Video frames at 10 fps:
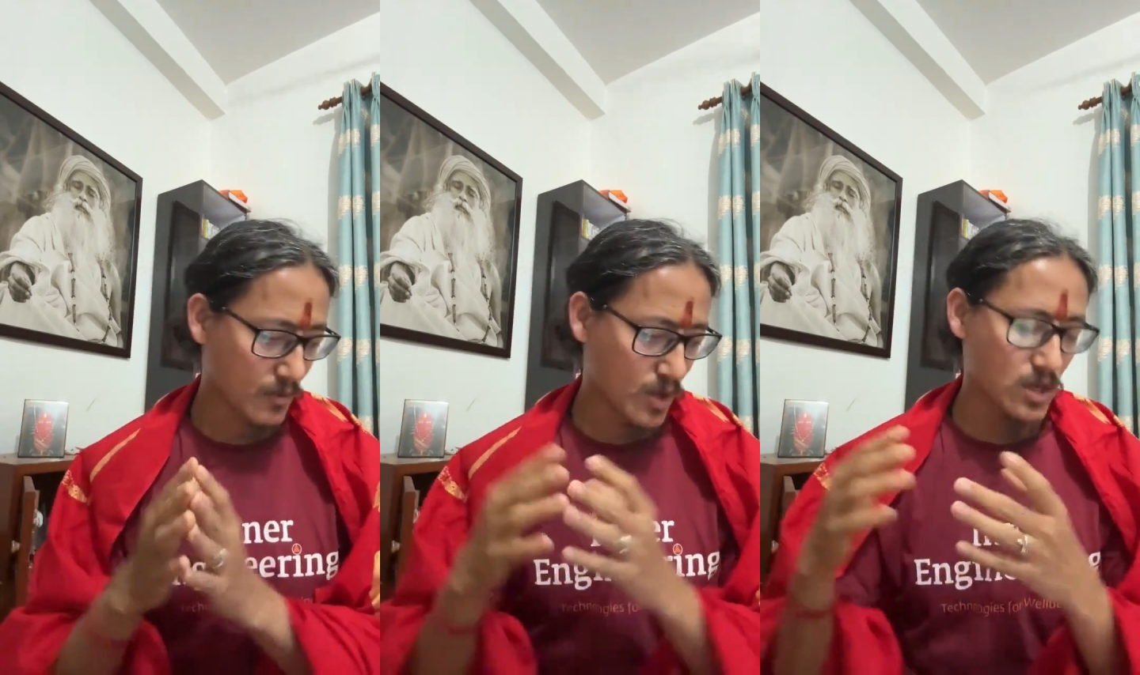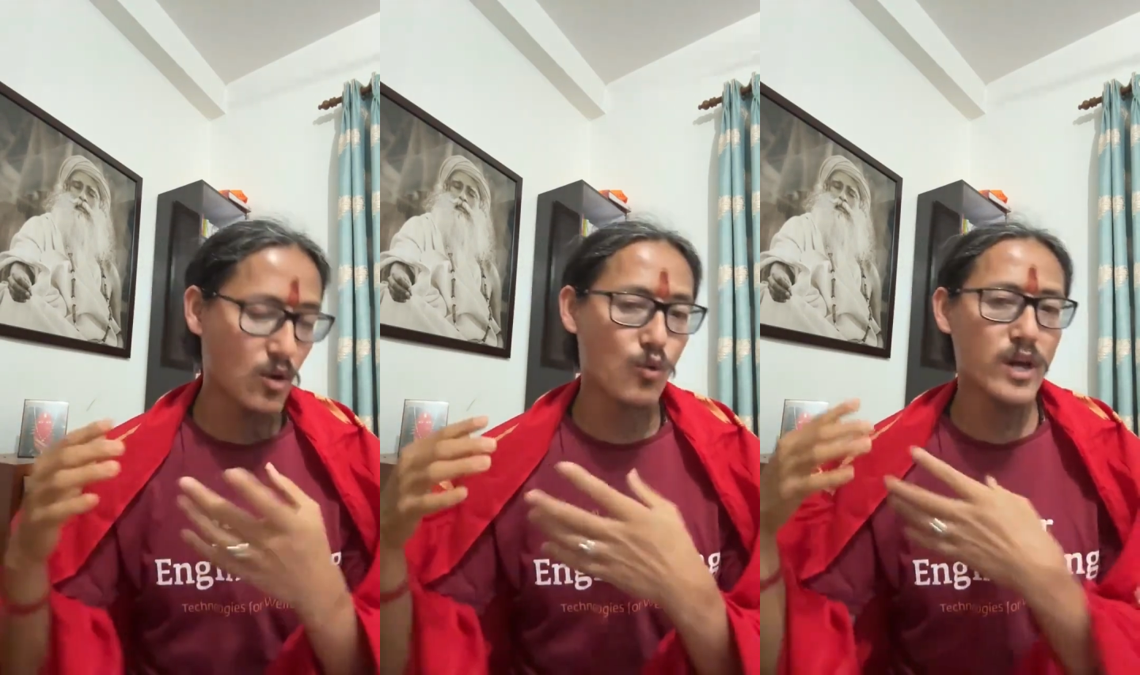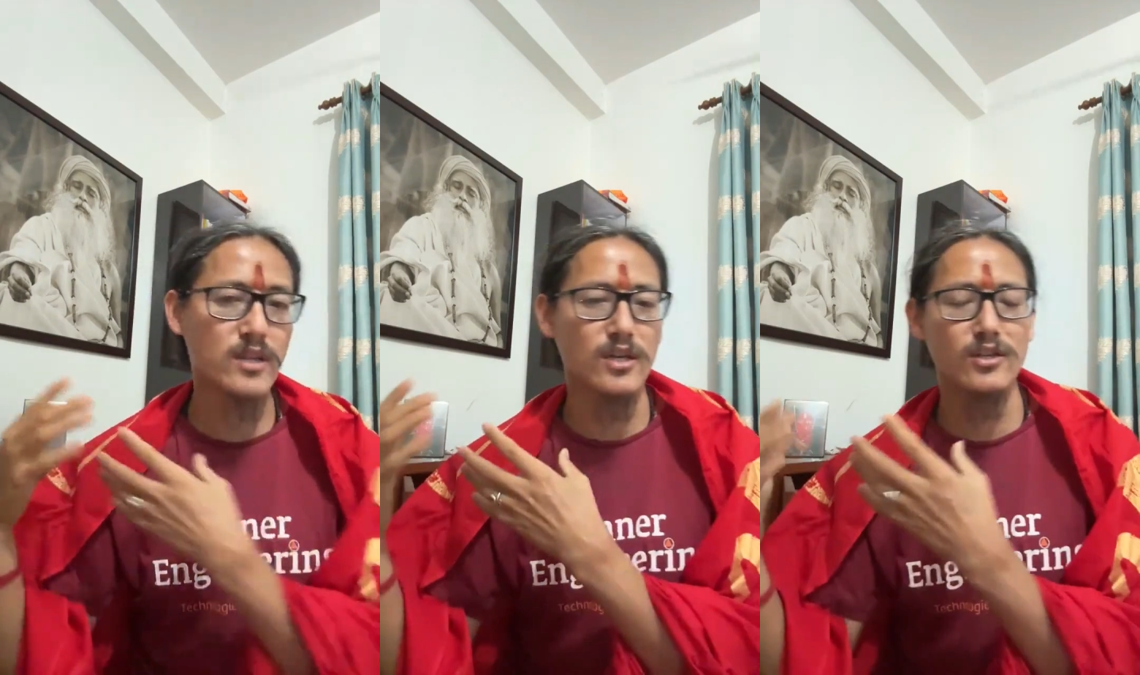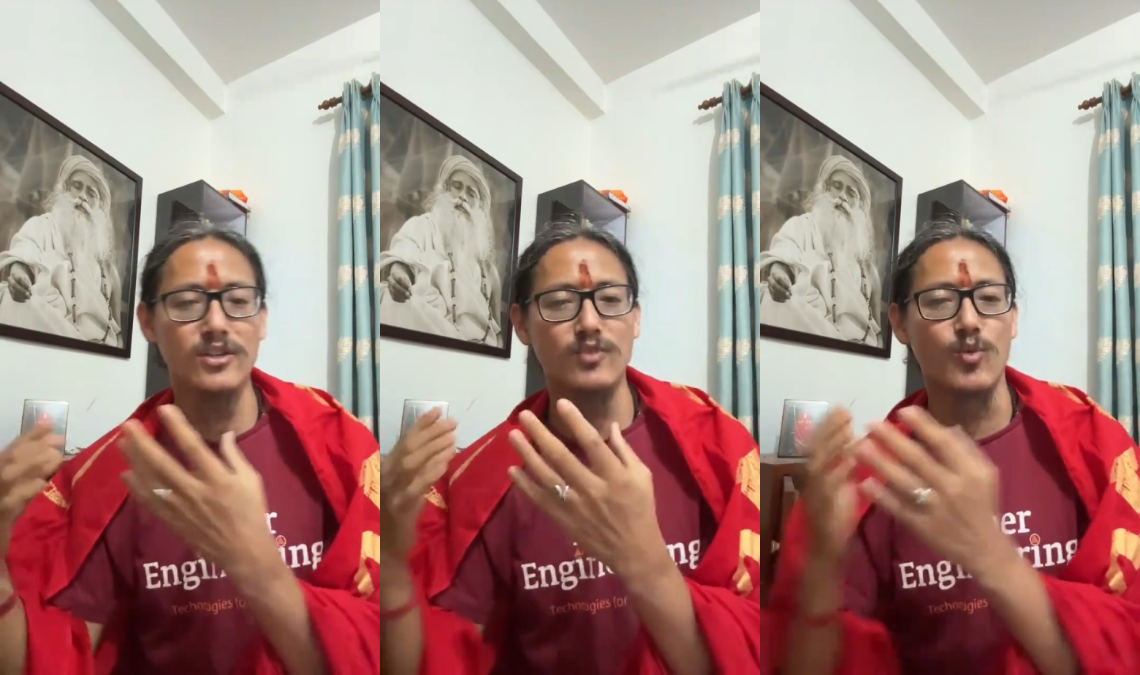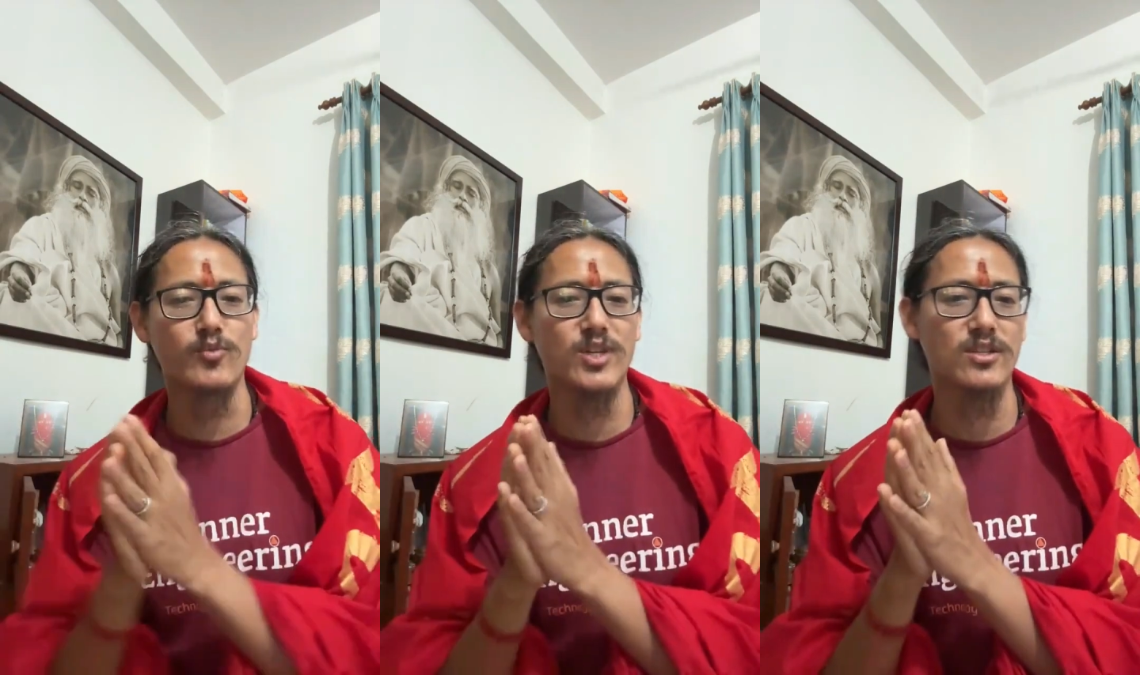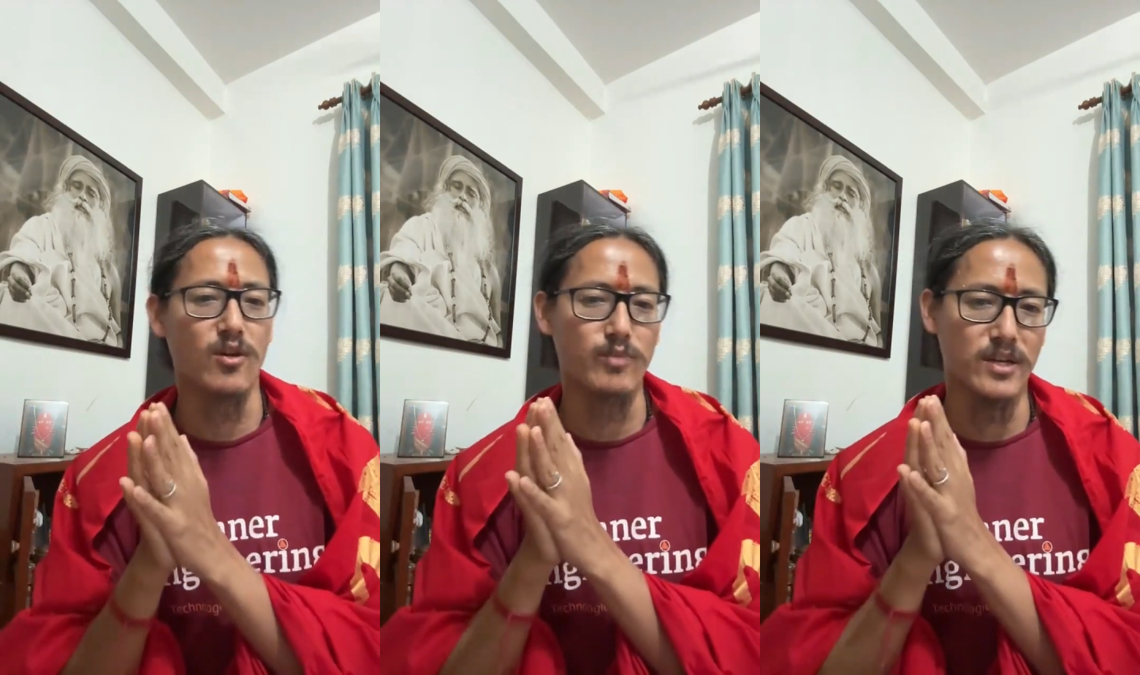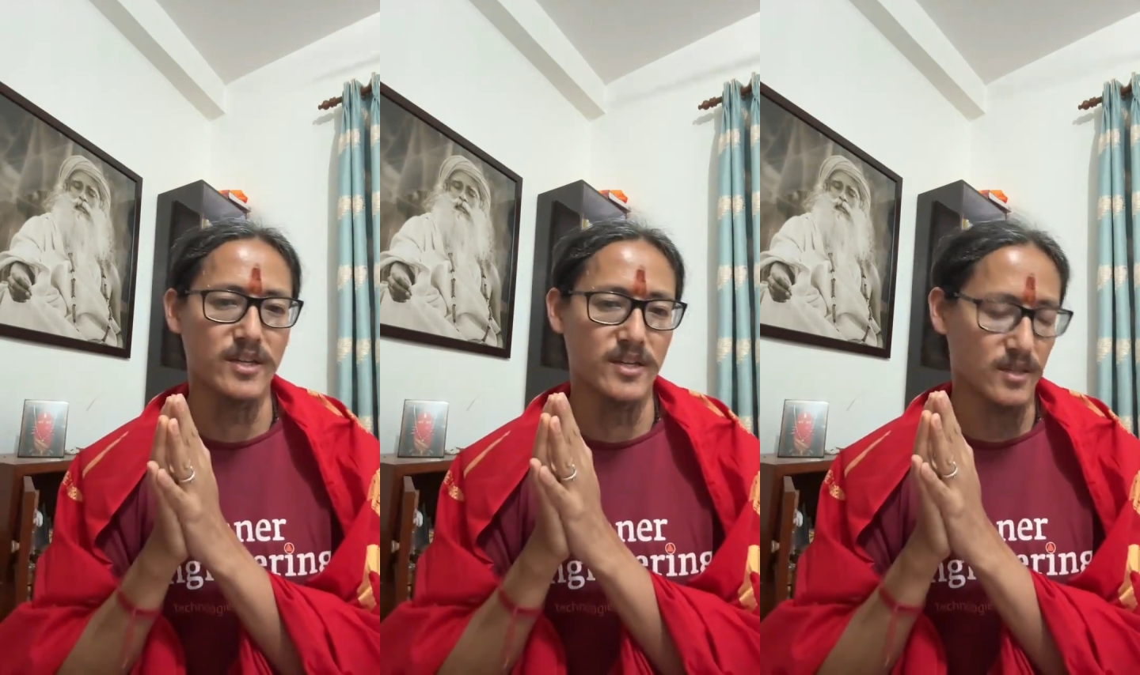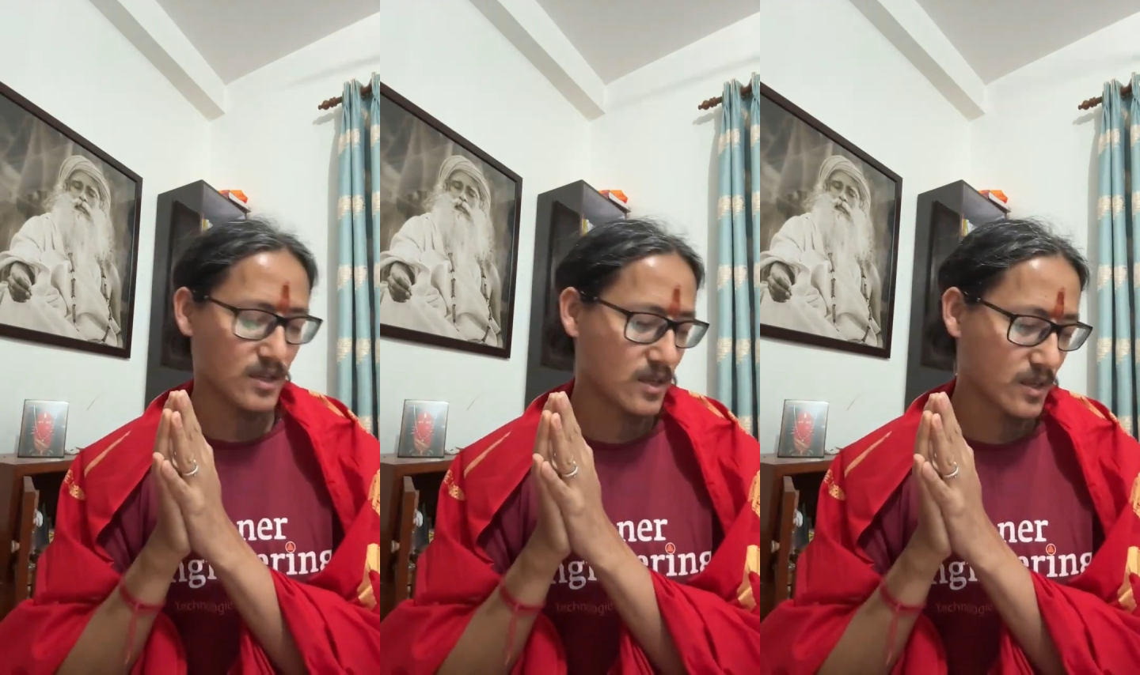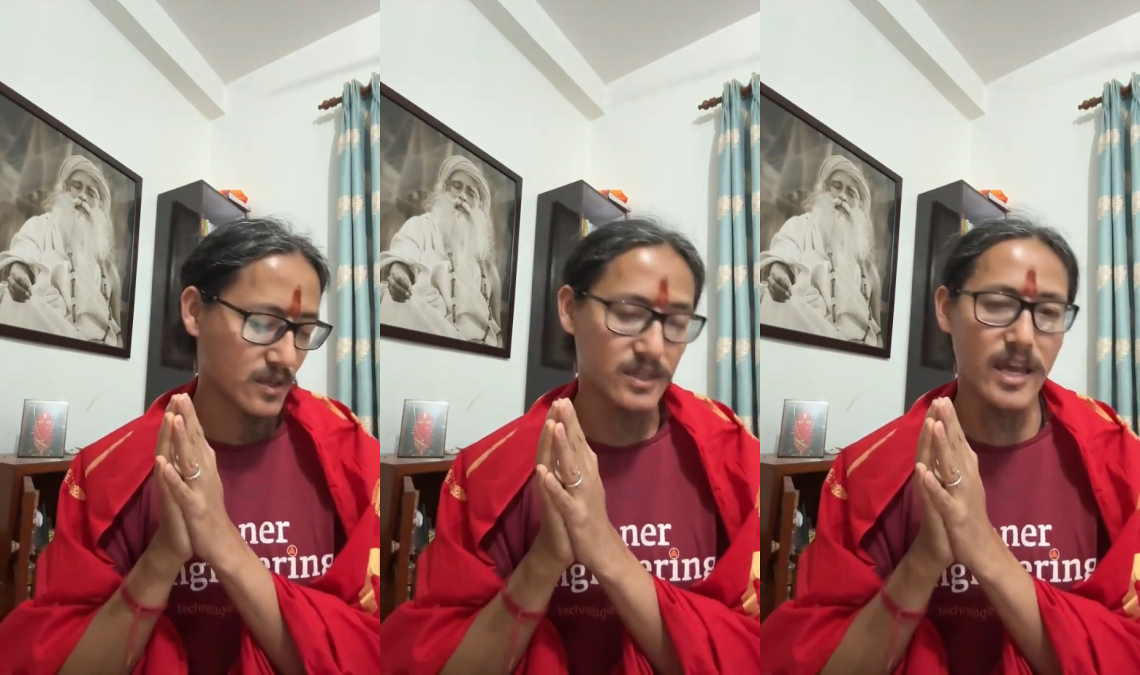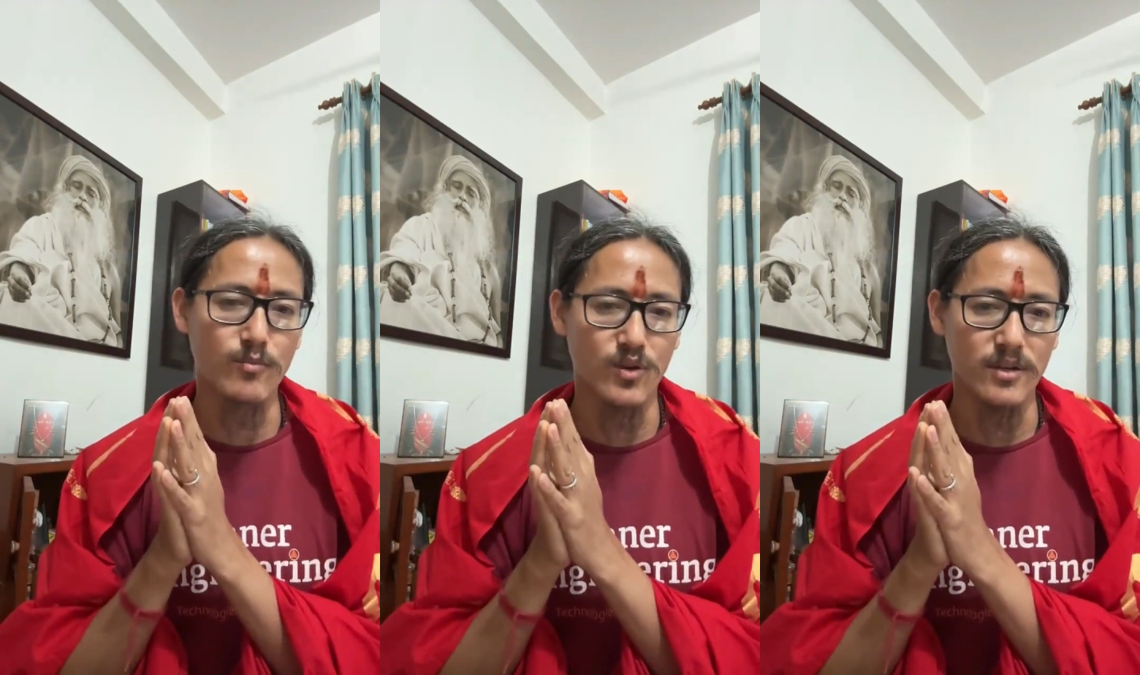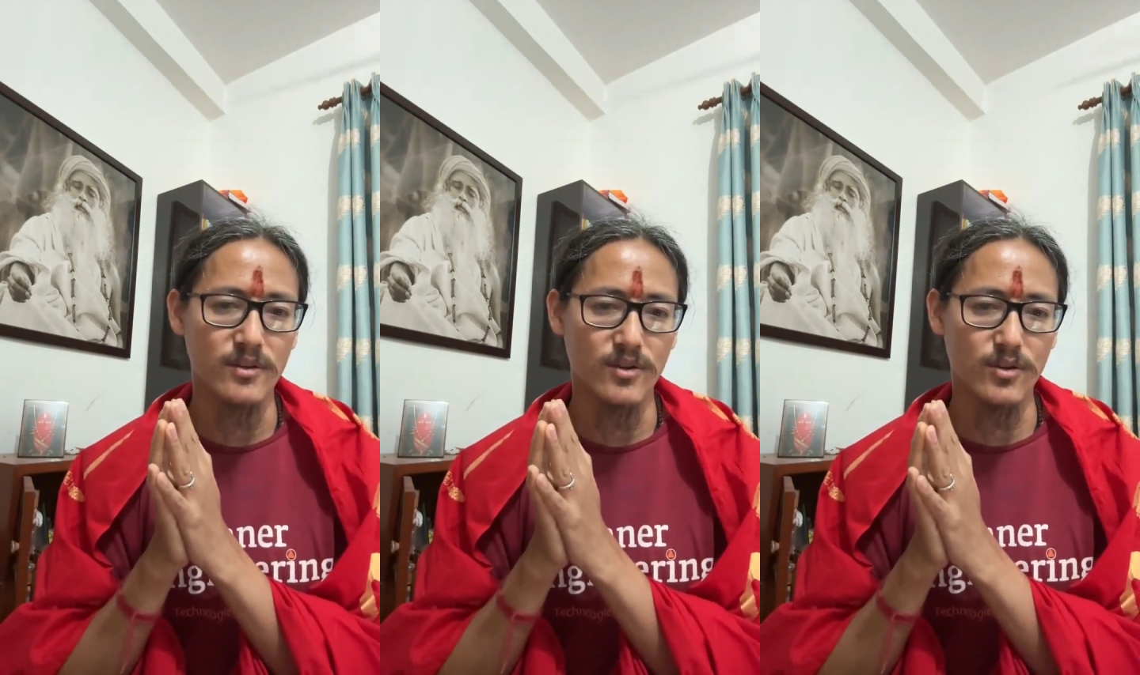but the way the energy moves is completely same way.